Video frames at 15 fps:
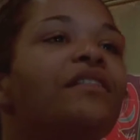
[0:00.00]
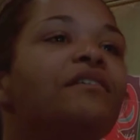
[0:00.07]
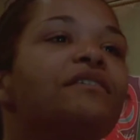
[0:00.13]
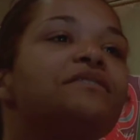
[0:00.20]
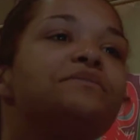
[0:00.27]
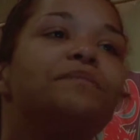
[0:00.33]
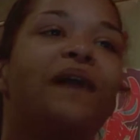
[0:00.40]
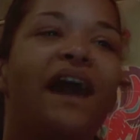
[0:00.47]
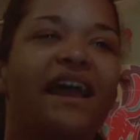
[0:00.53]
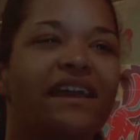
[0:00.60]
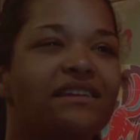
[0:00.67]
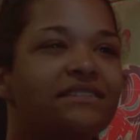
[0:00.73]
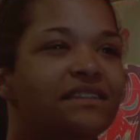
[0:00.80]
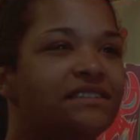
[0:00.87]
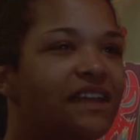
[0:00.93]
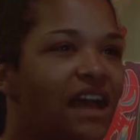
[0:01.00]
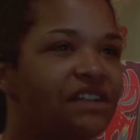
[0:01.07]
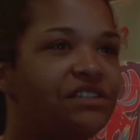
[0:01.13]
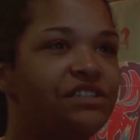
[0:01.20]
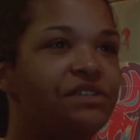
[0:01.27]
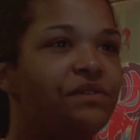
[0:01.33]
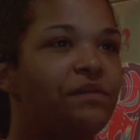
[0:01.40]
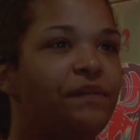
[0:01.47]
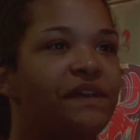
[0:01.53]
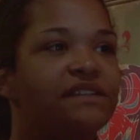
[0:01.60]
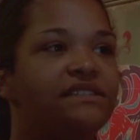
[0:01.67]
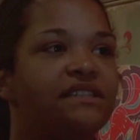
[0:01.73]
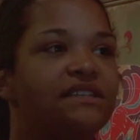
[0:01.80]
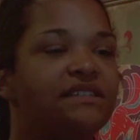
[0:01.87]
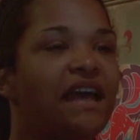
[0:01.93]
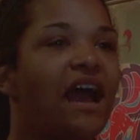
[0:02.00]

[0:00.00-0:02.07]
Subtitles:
there is bias attached to it because it is